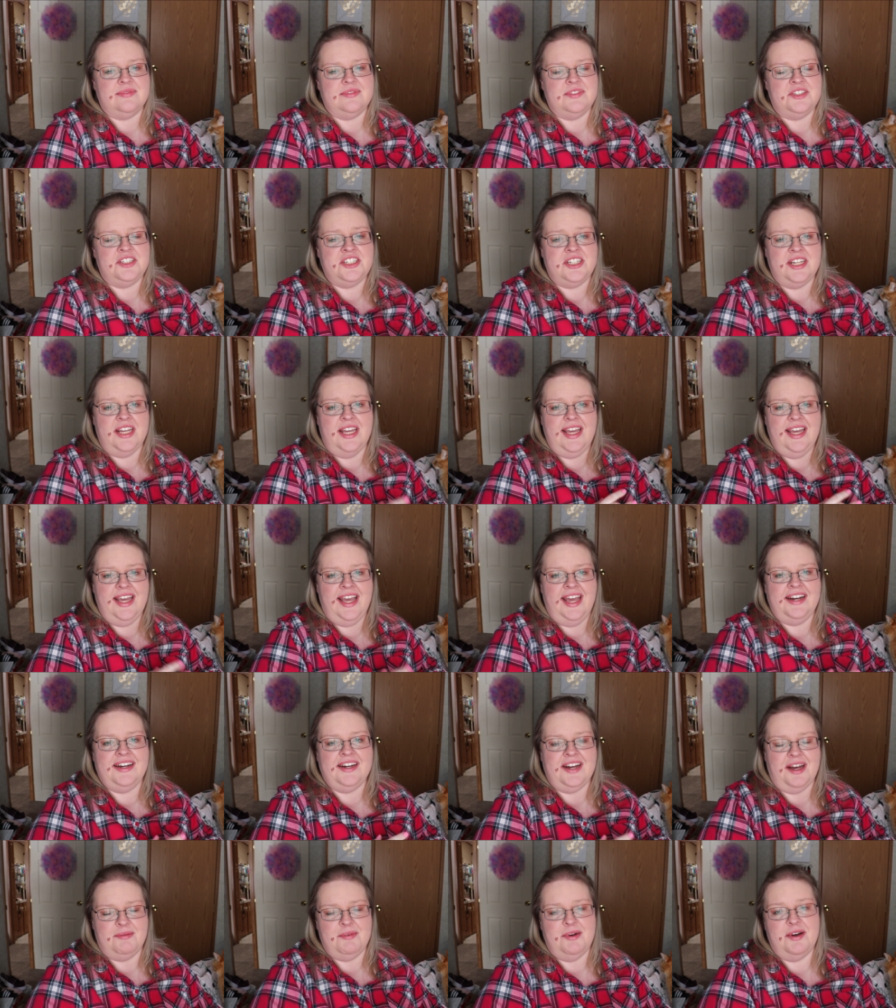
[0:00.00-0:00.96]
she
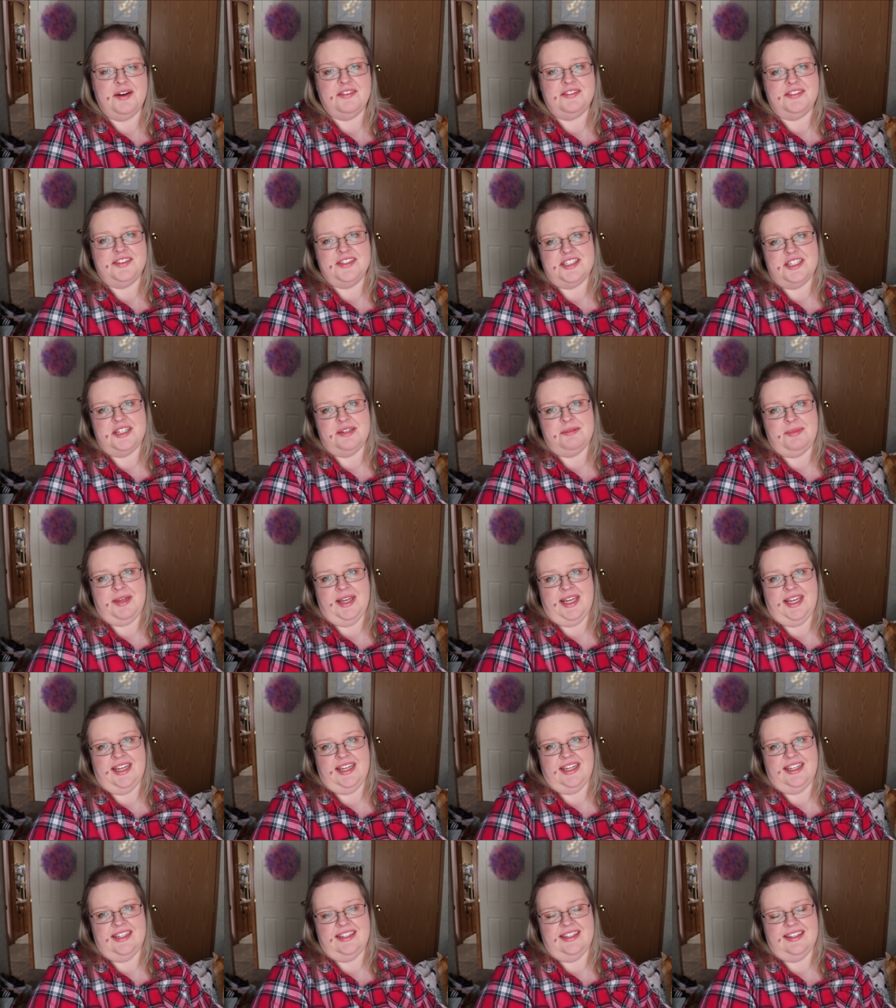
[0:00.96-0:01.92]
had come over to
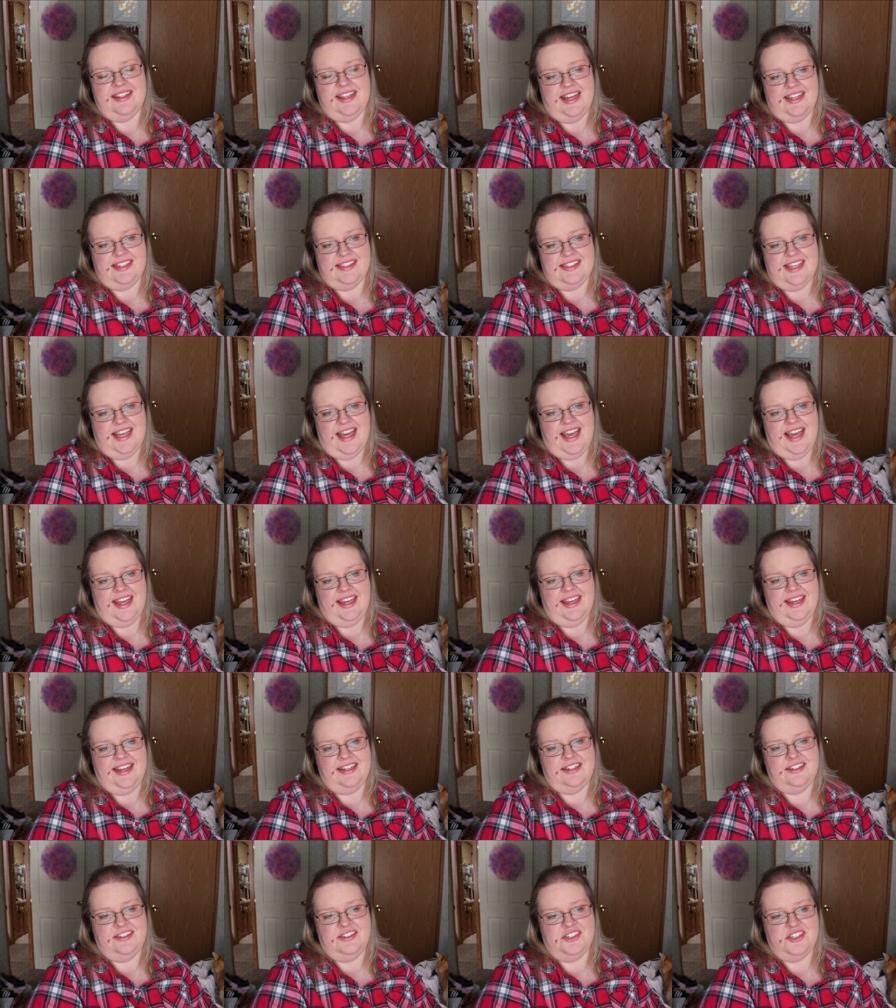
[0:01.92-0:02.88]
me that day
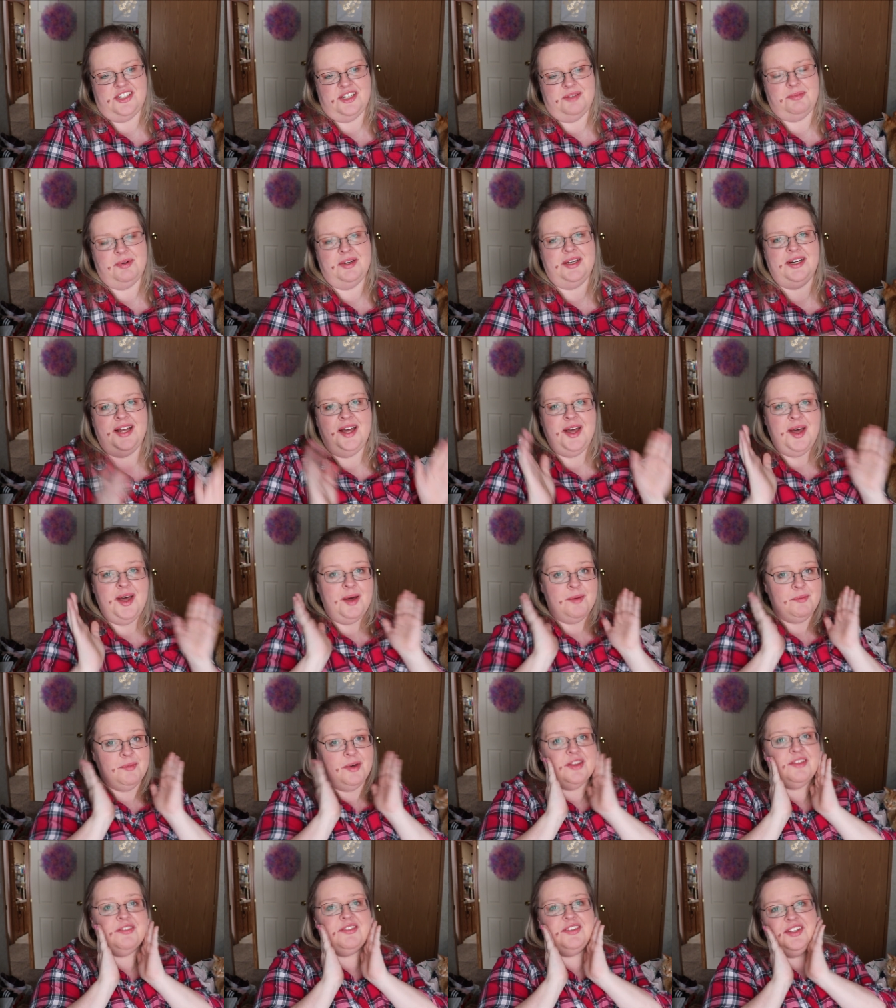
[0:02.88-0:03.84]
and she put
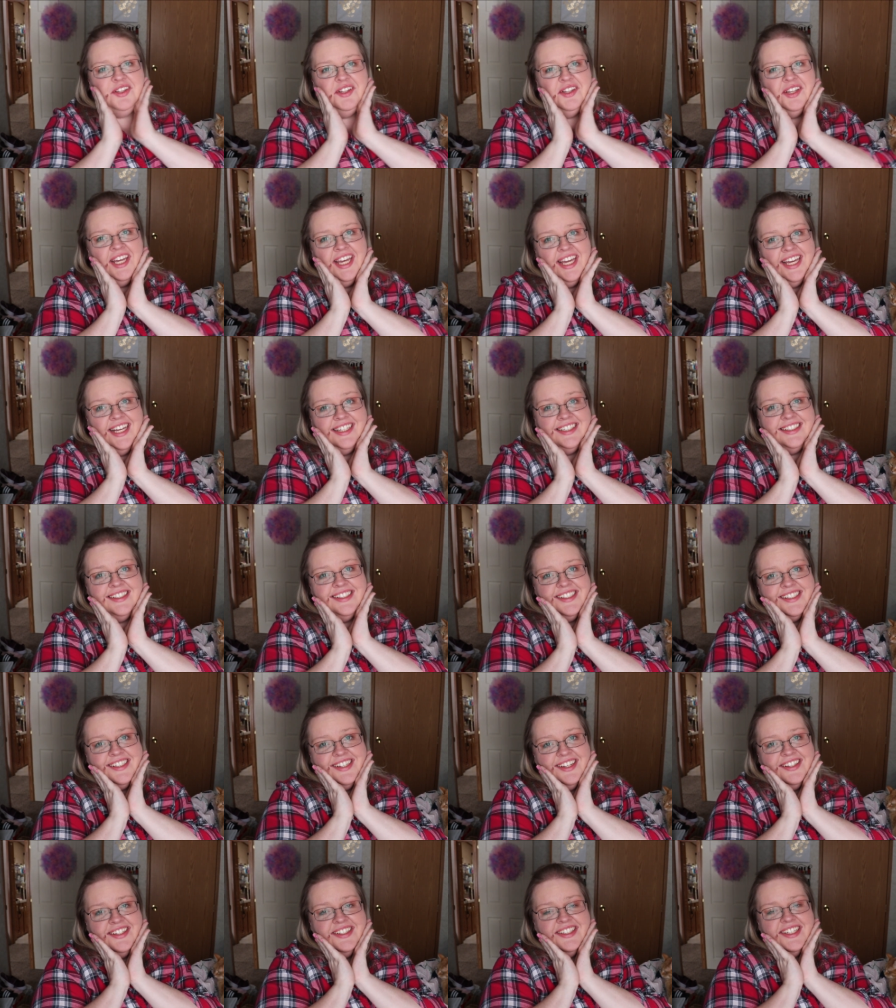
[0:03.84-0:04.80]
both of her little
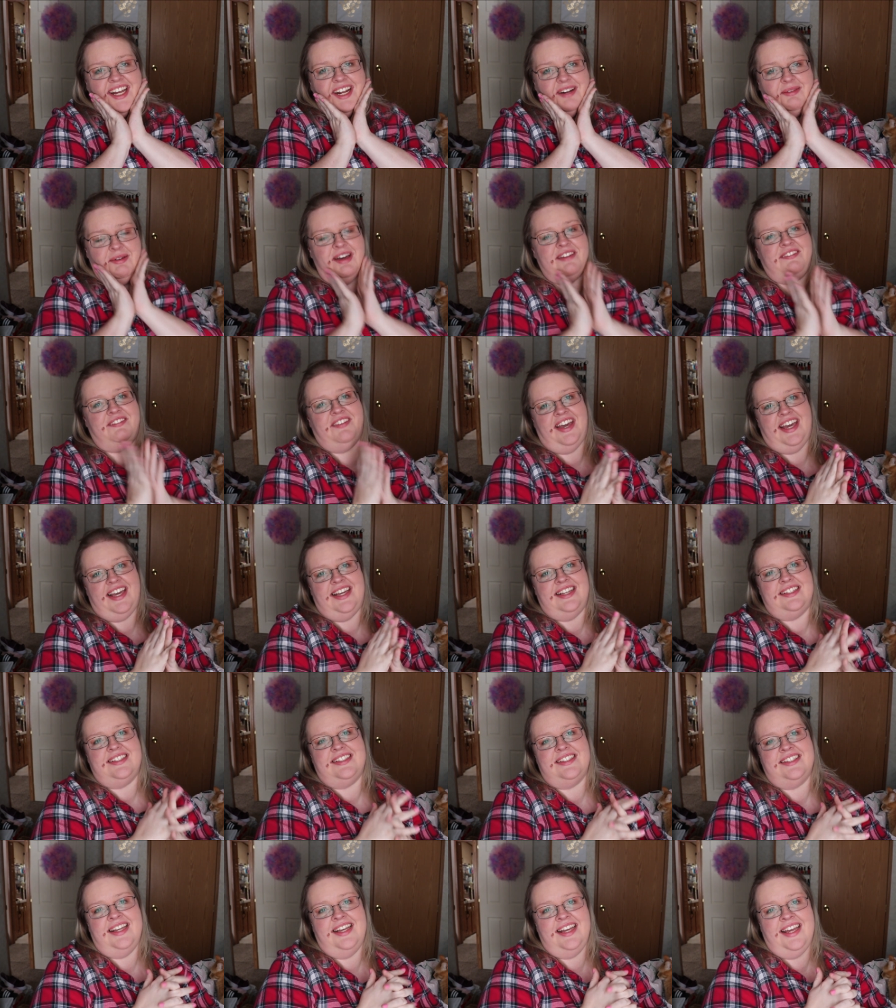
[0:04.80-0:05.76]
hands on the side of my
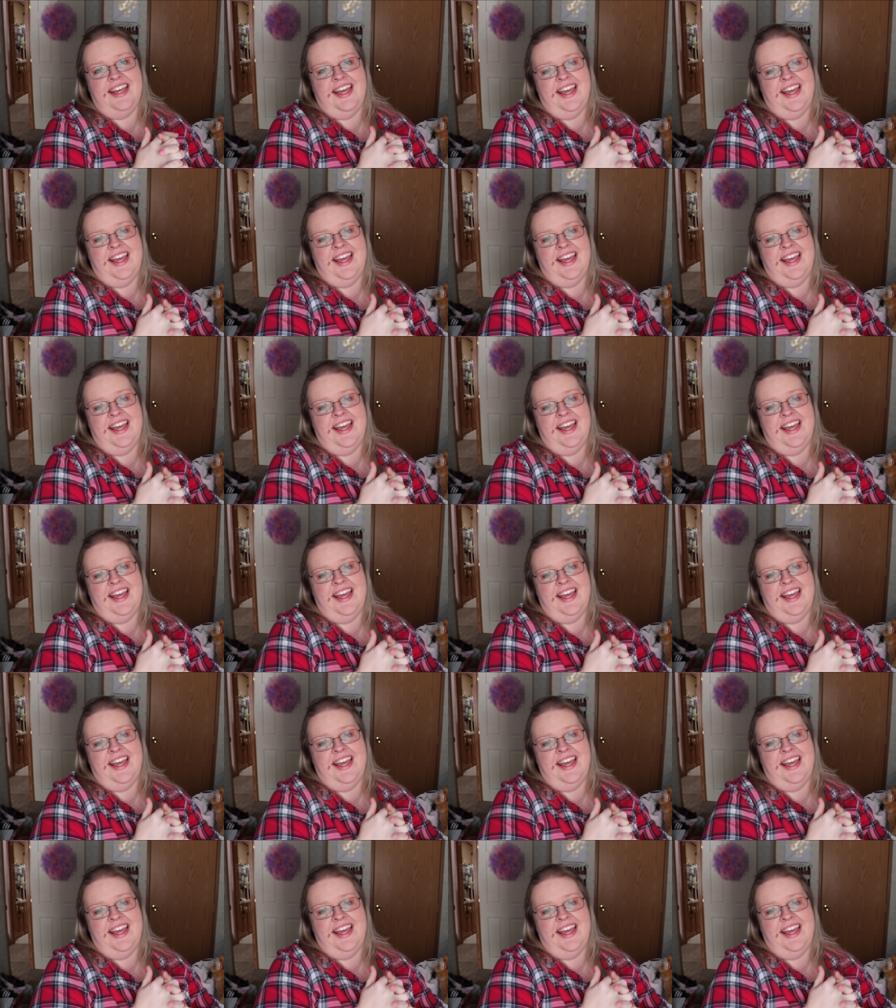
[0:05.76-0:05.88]
face